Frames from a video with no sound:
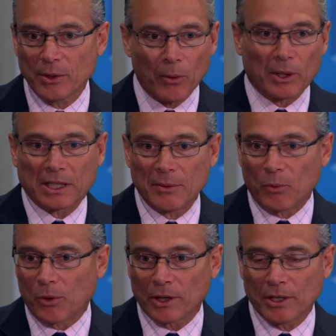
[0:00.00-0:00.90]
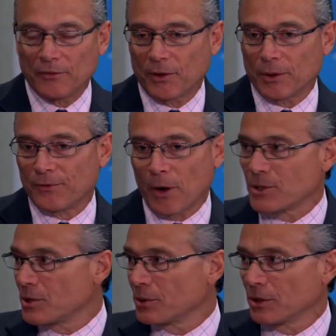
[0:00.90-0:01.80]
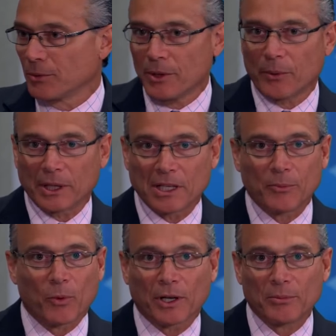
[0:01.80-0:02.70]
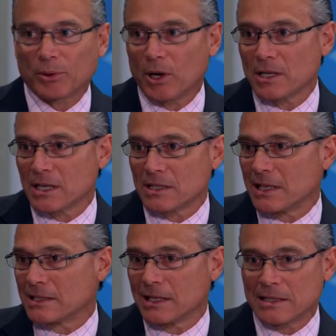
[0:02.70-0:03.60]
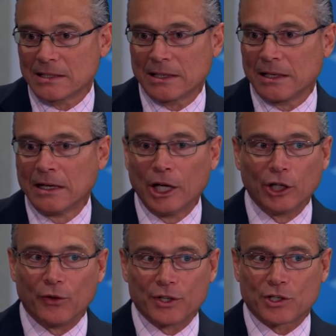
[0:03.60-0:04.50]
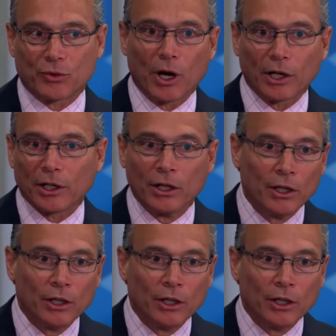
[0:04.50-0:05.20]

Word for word: We don't want to keep work, for a pharmaceutical, we don't want to keep work in process that says, uh, you know, this drug,